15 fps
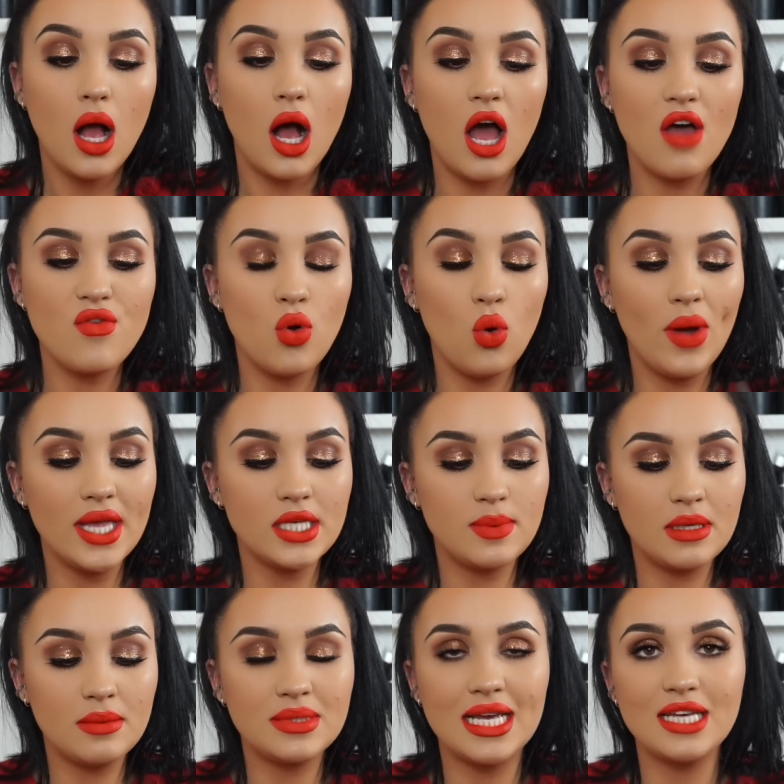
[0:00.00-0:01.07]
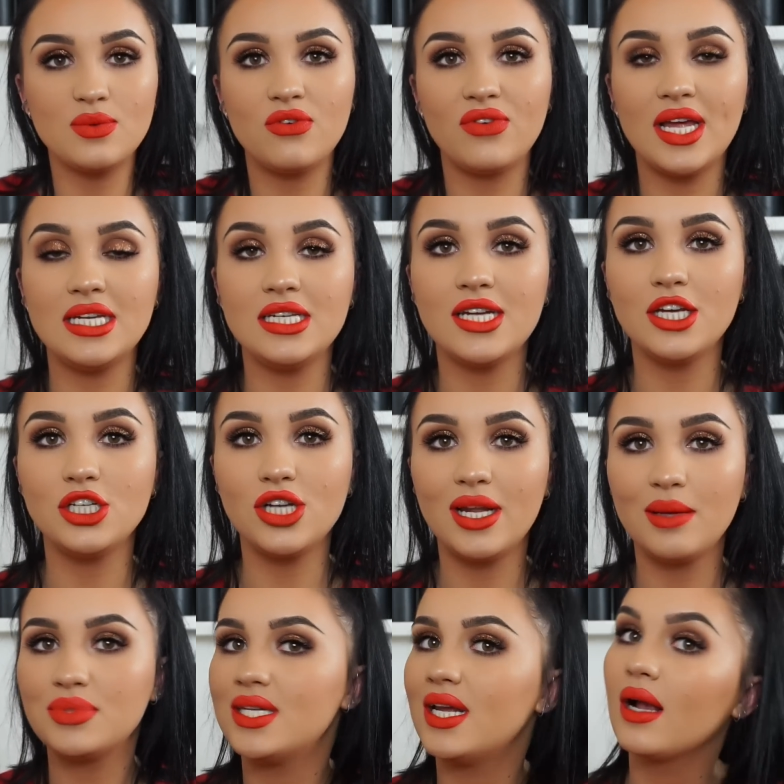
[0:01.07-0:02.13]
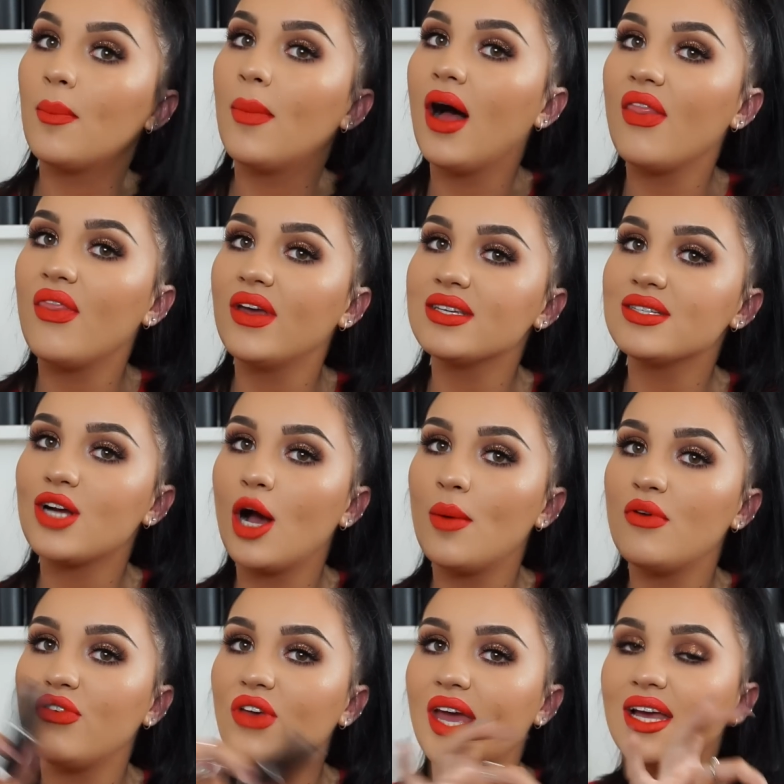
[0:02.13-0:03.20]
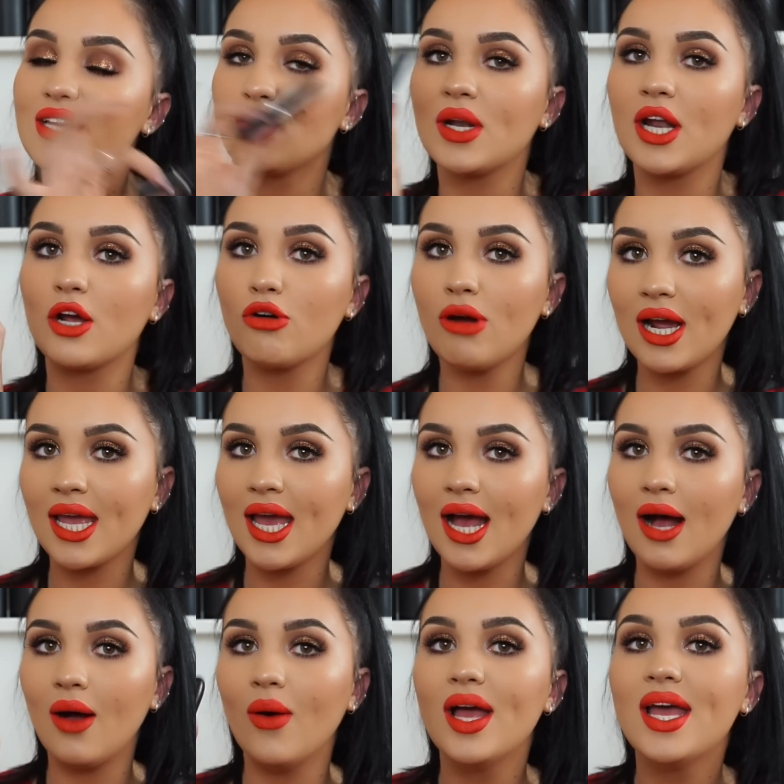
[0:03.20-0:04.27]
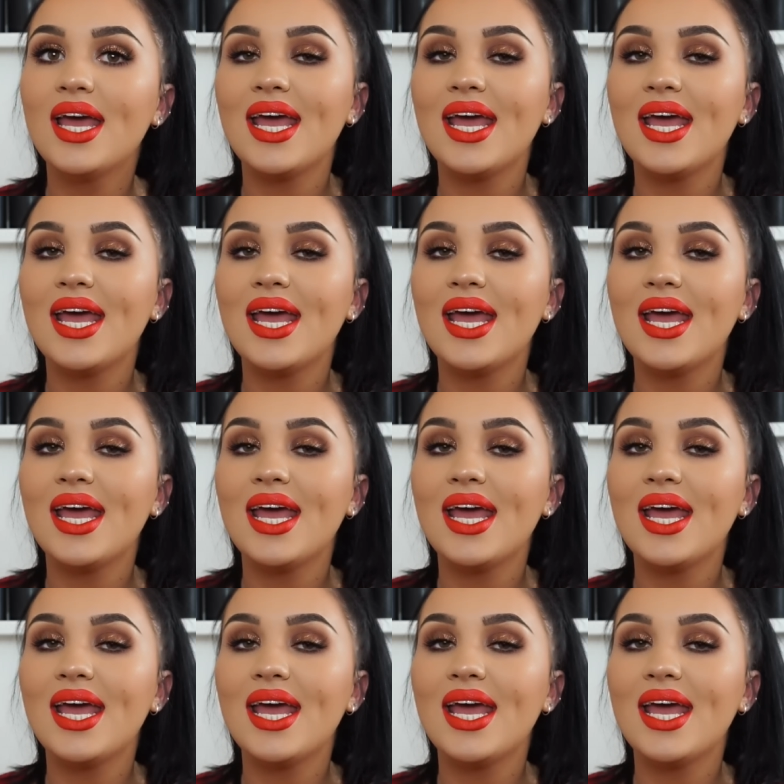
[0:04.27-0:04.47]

I've always been obsessed with Lady Danger lipstick, but this time of year is when I crack it out.